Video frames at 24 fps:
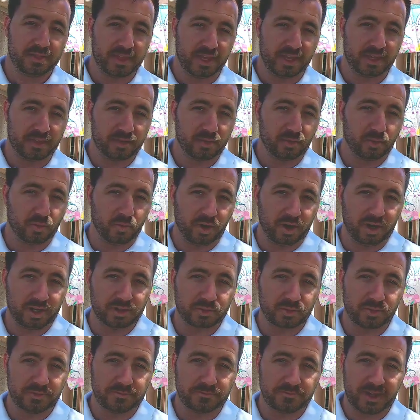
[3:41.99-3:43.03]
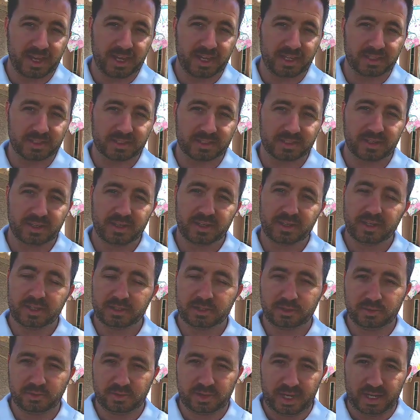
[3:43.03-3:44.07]
than the ones we faced
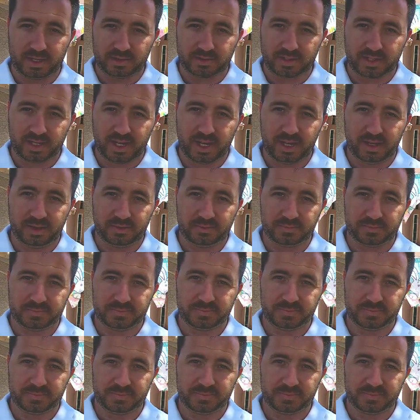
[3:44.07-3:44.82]
in 2008.